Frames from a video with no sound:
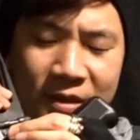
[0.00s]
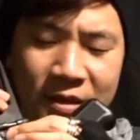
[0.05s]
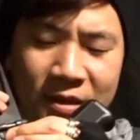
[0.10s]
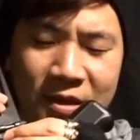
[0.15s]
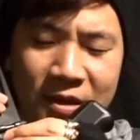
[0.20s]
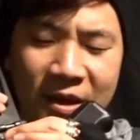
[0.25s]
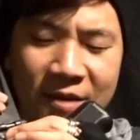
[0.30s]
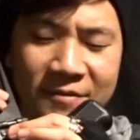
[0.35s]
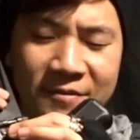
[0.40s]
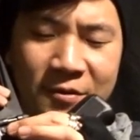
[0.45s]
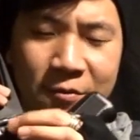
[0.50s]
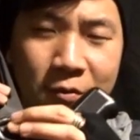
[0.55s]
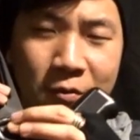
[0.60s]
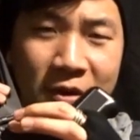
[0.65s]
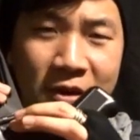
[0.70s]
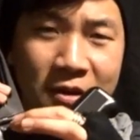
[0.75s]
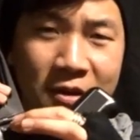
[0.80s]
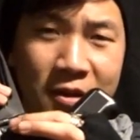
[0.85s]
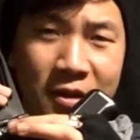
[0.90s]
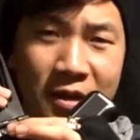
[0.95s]
you have to
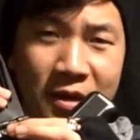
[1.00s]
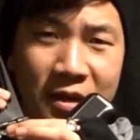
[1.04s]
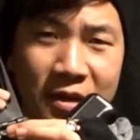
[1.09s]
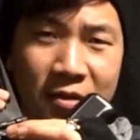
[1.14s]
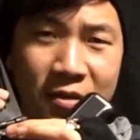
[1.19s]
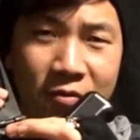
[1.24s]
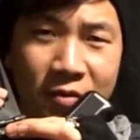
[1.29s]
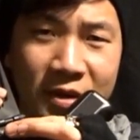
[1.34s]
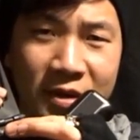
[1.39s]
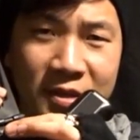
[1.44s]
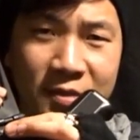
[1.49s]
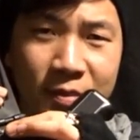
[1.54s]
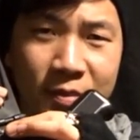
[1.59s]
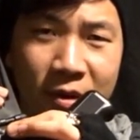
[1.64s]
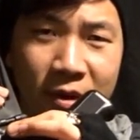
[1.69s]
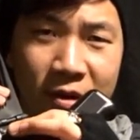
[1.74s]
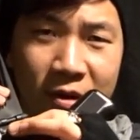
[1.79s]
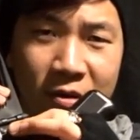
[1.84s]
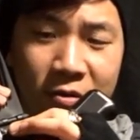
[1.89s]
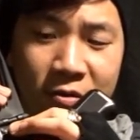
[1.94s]
wiggle it in the right
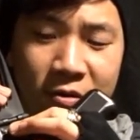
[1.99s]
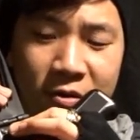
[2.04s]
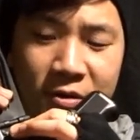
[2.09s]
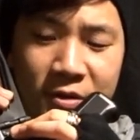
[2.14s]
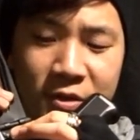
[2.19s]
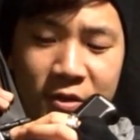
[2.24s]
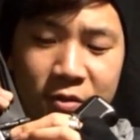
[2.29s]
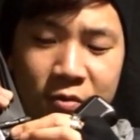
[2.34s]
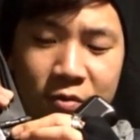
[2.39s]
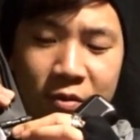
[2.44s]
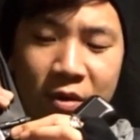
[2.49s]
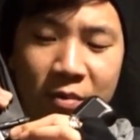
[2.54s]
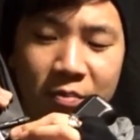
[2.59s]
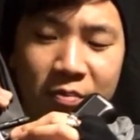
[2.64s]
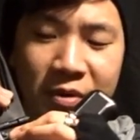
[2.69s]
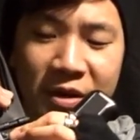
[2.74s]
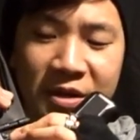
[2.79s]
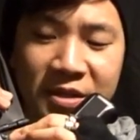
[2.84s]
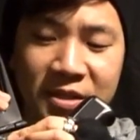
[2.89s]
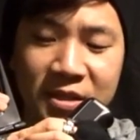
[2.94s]
spot in order to
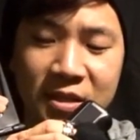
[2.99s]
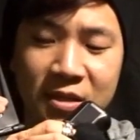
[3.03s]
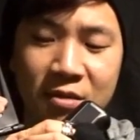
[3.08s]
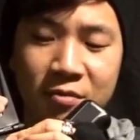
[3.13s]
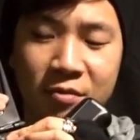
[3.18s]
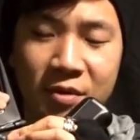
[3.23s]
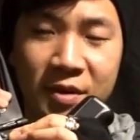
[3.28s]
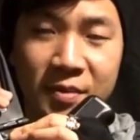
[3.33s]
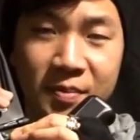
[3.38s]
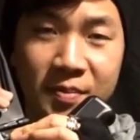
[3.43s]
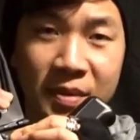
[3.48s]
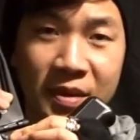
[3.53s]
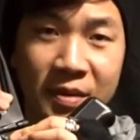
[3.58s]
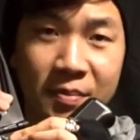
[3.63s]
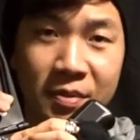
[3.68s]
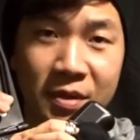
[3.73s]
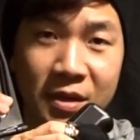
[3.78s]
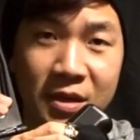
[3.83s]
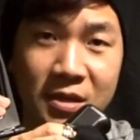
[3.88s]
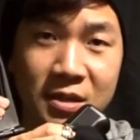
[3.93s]
press it in the right
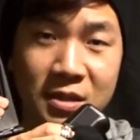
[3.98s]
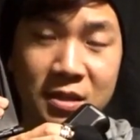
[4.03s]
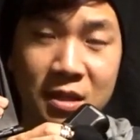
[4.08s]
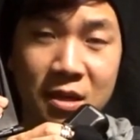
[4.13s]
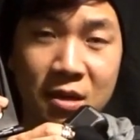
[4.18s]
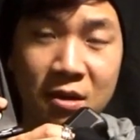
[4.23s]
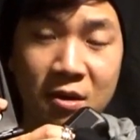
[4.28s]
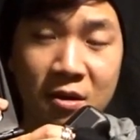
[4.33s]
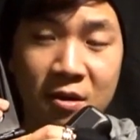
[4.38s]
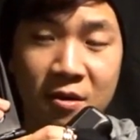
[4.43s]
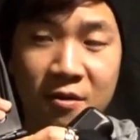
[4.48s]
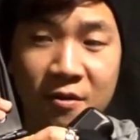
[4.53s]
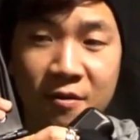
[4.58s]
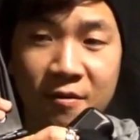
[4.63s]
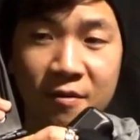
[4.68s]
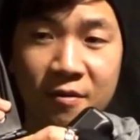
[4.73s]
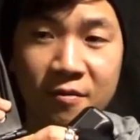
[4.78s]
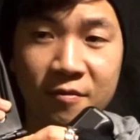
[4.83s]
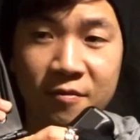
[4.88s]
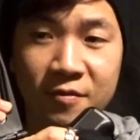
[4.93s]
place.
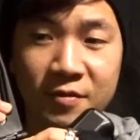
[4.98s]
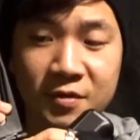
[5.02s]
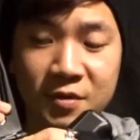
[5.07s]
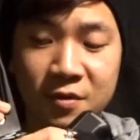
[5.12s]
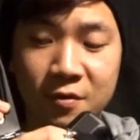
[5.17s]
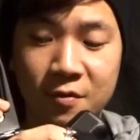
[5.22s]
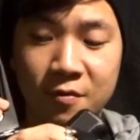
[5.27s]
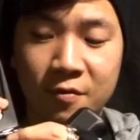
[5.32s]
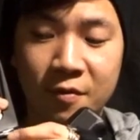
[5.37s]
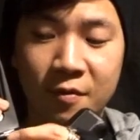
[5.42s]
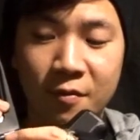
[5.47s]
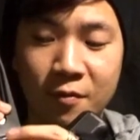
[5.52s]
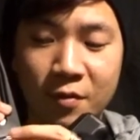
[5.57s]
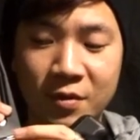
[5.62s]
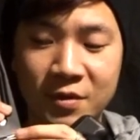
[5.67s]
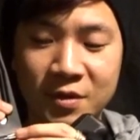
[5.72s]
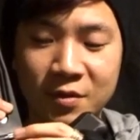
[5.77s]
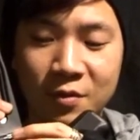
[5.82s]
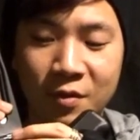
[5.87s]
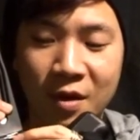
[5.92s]
So
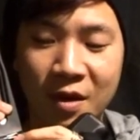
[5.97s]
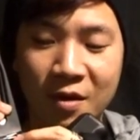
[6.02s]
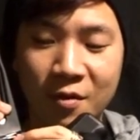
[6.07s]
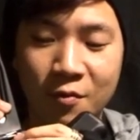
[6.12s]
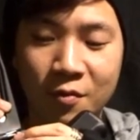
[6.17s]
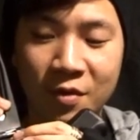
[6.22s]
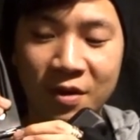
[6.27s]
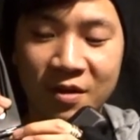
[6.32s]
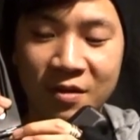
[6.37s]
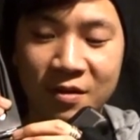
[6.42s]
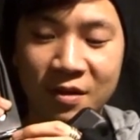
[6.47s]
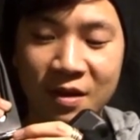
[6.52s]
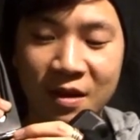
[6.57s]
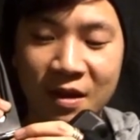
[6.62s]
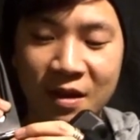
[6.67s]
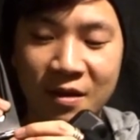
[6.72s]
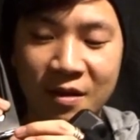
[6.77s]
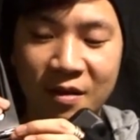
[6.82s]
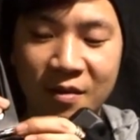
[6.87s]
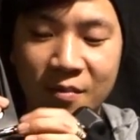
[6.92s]
once you kind of wiggle it
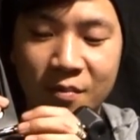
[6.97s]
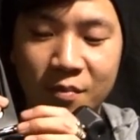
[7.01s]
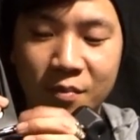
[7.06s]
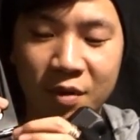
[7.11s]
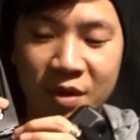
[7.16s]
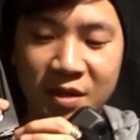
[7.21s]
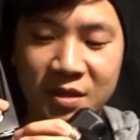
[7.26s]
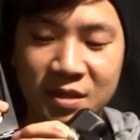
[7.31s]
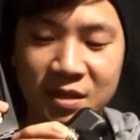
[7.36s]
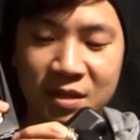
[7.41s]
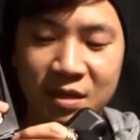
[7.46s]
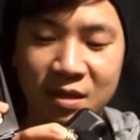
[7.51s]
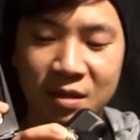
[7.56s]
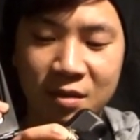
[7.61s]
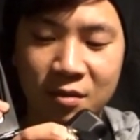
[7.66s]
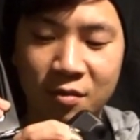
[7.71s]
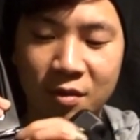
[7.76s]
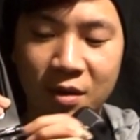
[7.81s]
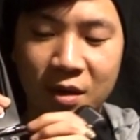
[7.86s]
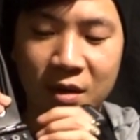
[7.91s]
and press it in
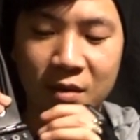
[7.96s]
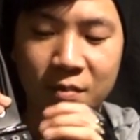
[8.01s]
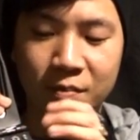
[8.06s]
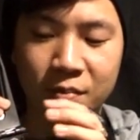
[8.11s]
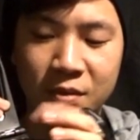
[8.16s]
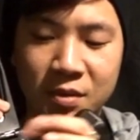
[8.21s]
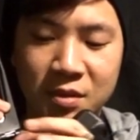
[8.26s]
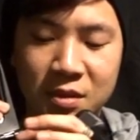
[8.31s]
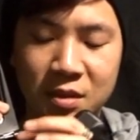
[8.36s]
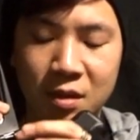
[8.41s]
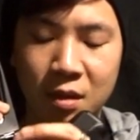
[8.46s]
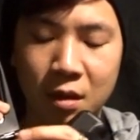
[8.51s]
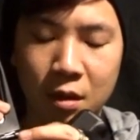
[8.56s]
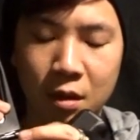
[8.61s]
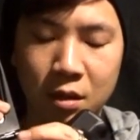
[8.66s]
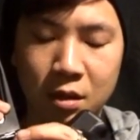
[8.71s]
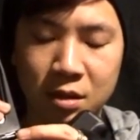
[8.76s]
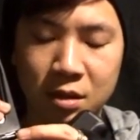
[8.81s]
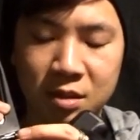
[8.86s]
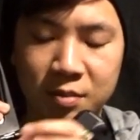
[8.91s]
the right
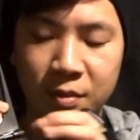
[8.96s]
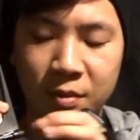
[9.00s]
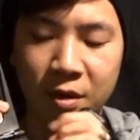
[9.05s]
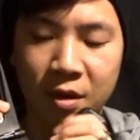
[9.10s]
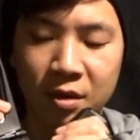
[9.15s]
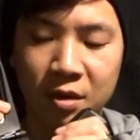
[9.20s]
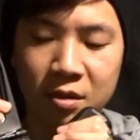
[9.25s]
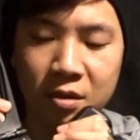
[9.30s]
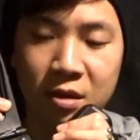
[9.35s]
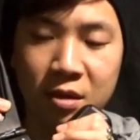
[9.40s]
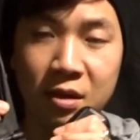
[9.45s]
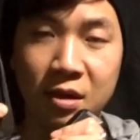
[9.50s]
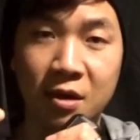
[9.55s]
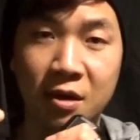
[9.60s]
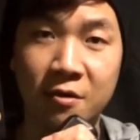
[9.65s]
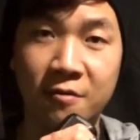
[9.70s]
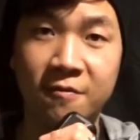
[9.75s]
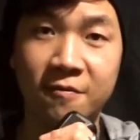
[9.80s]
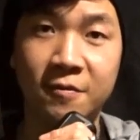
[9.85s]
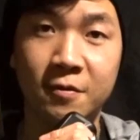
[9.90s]
spot, you can
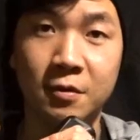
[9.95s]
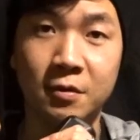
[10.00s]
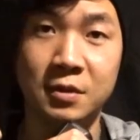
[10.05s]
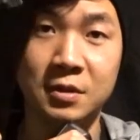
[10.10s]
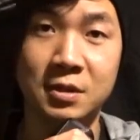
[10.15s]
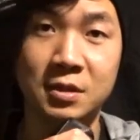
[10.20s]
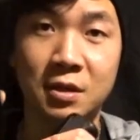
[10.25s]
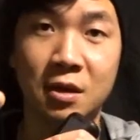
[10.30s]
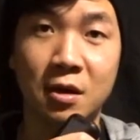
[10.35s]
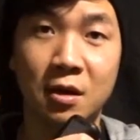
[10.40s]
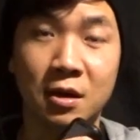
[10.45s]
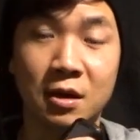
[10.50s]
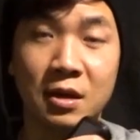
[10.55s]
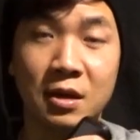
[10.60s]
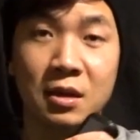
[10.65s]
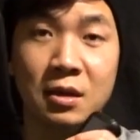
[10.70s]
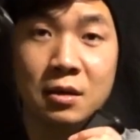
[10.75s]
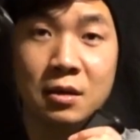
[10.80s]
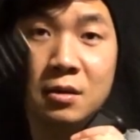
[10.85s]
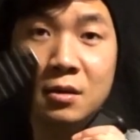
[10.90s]
now fold the stock
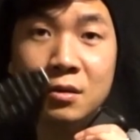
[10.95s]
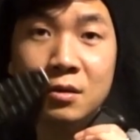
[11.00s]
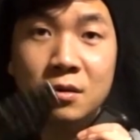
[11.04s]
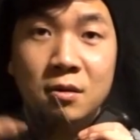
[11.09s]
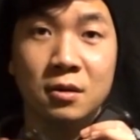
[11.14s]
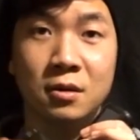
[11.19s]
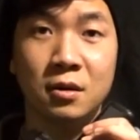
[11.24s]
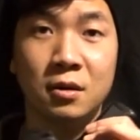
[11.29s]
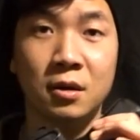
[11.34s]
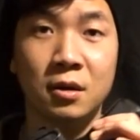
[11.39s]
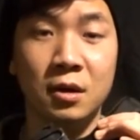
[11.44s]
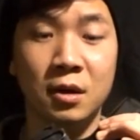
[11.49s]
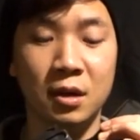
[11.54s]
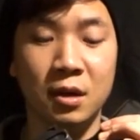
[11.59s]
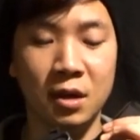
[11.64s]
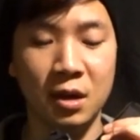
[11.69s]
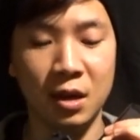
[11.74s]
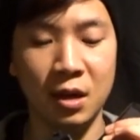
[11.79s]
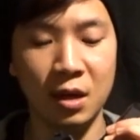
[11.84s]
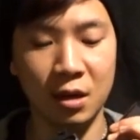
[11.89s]
in,
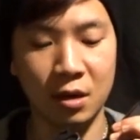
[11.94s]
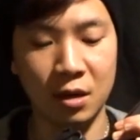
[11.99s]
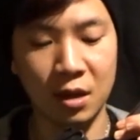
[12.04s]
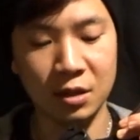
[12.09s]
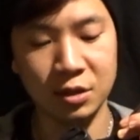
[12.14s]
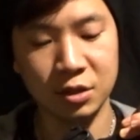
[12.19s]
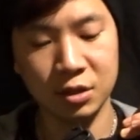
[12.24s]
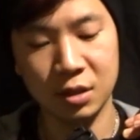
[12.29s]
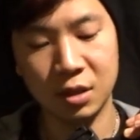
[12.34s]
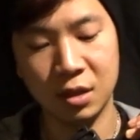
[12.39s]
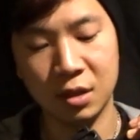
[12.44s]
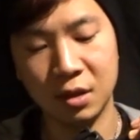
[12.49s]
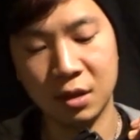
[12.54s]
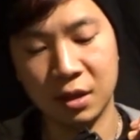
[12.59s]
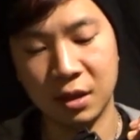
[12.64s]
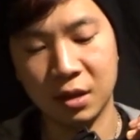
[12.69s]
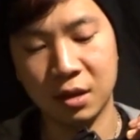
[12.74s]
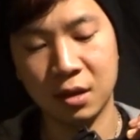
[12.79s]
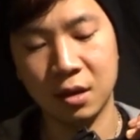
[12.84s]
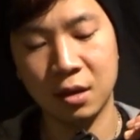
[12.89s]
and it'll actually
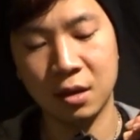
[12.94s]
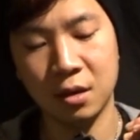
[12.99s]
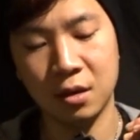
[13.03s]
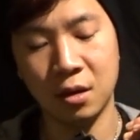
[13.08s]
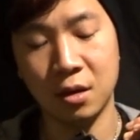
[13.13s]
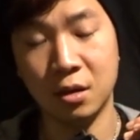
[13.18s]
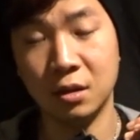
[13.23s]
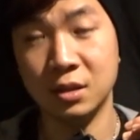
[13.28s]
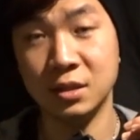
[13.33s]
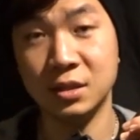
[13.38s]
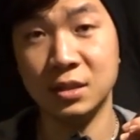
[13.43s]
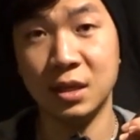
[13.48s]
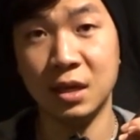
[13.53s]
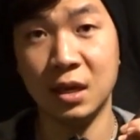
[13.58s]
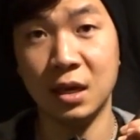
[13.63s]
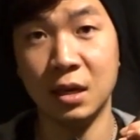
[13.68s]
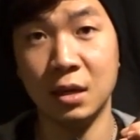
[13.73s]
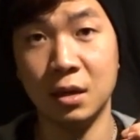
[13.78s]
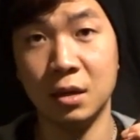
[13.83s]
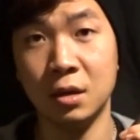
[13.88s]
click on the
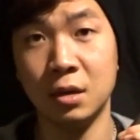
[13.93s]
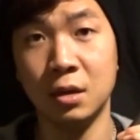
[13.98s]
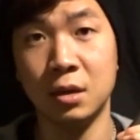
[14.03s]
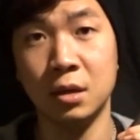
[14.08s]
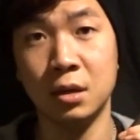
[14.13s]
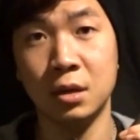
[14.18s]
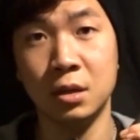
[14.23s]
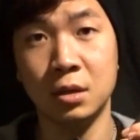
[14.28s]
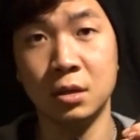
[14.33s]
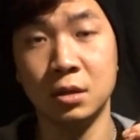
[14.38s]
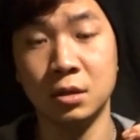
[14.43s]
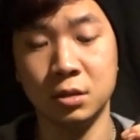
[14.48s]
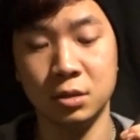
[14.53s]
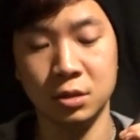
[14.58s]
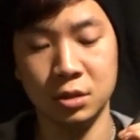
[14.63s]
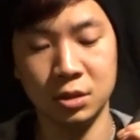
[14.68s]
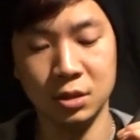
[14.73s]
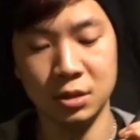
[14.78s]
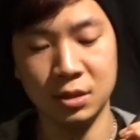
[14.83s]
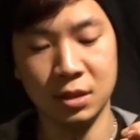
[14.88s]
side
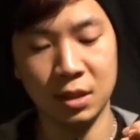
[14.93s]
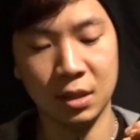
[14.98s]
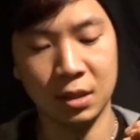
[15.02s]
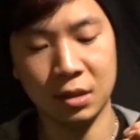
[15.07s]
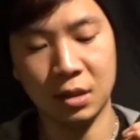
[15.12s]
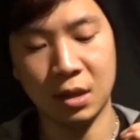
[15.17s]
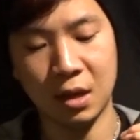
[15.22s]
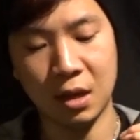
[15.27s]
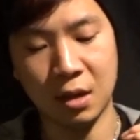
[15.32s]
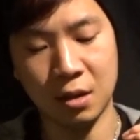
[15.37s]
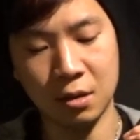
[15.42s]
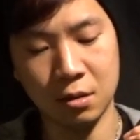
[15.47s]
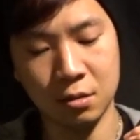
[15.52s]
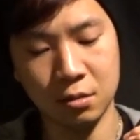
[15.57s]
just like that.